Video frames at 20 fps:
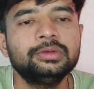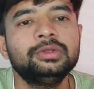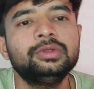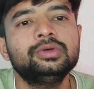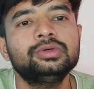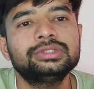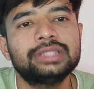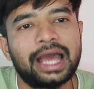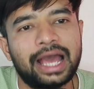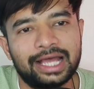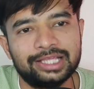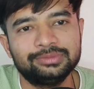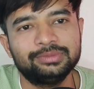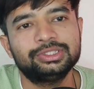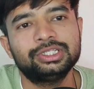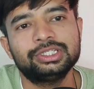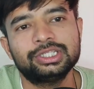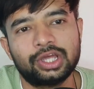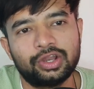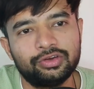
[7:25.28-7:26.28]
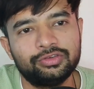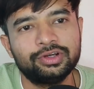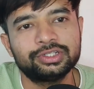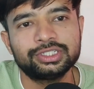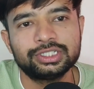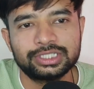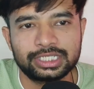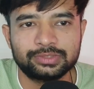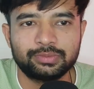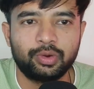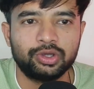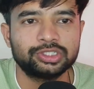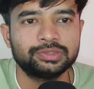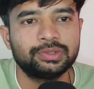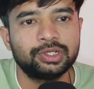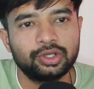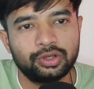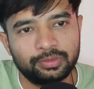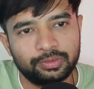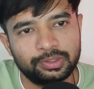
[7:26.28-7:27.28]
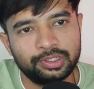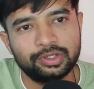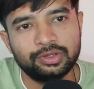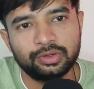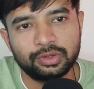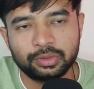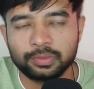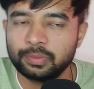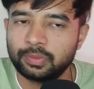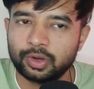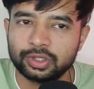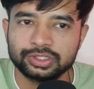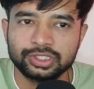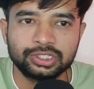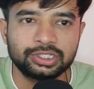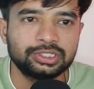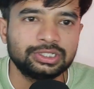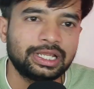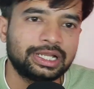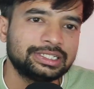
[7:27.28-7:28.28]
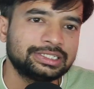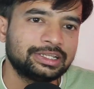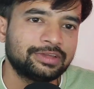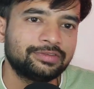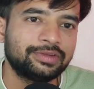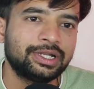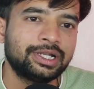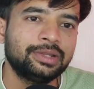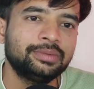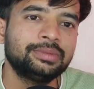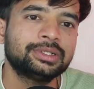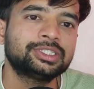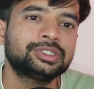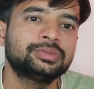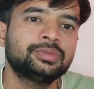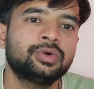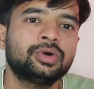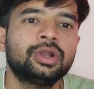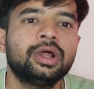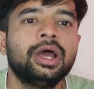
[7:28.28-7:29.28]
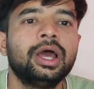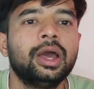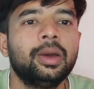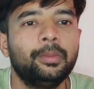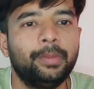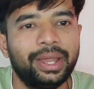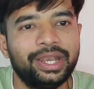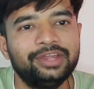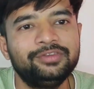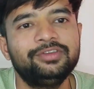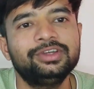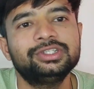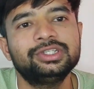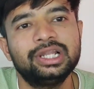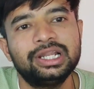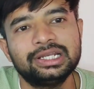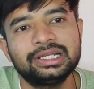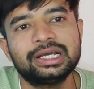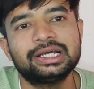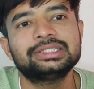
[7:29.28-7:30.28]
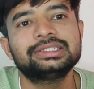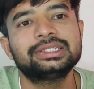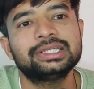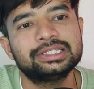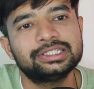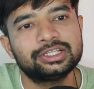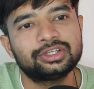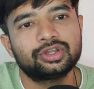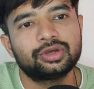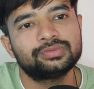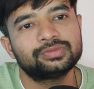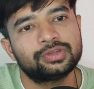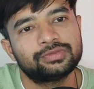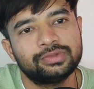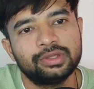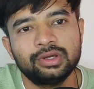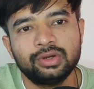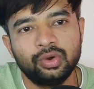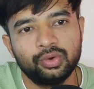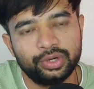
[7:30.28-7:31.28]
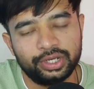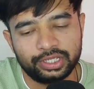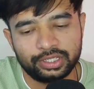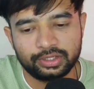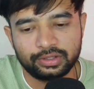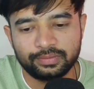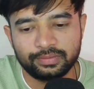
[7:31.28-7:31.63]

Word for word: use as much as arrow functions as possible in, in your project that is definitely much more beneficial and concise in terms of the coding